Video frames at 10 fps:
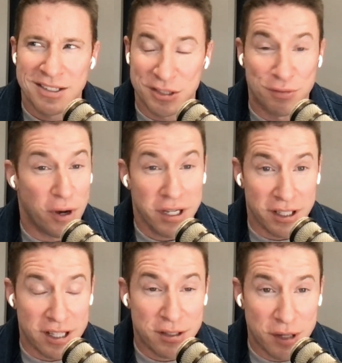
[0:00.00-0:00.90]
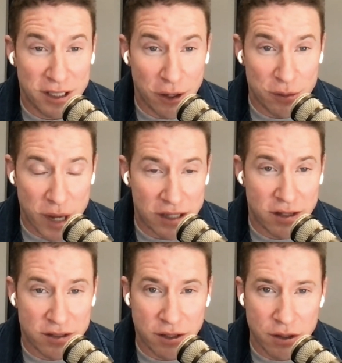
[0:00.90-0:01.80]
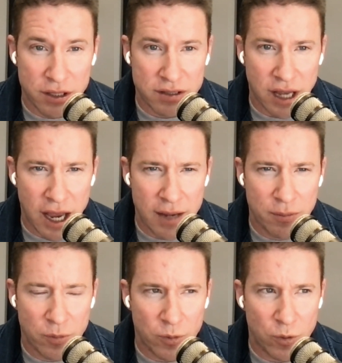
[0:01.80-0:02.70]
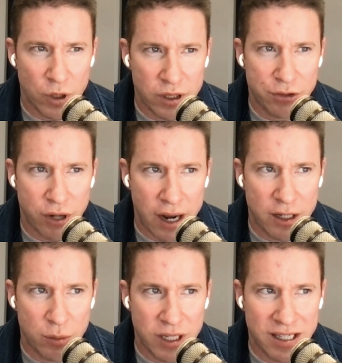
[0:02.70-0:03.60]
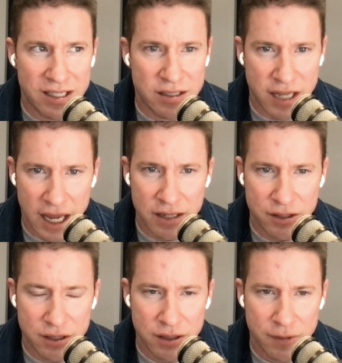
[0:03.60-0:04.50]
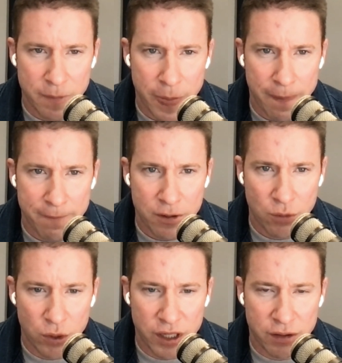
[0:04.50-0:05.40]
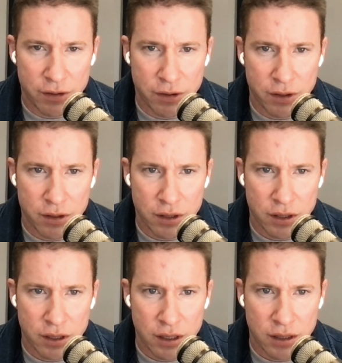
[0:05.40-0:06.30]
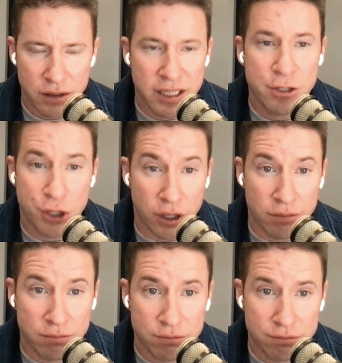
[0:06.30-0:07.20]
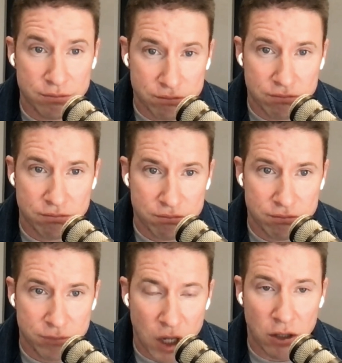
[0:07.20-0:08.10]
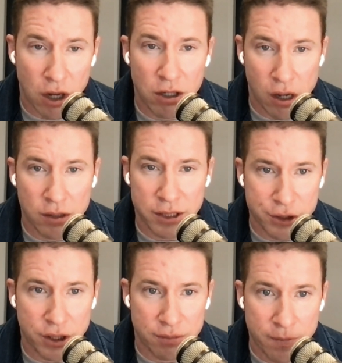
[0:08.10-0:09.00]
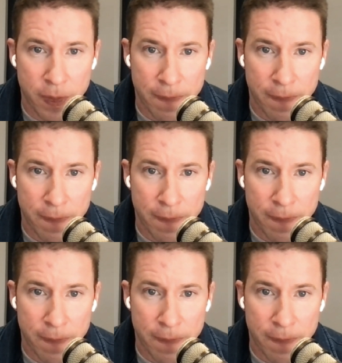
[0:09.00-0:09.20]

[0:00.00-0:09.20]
It's funny. It goes back to the slowness. I'm really trying to be content with leisure. I'll call it leisure.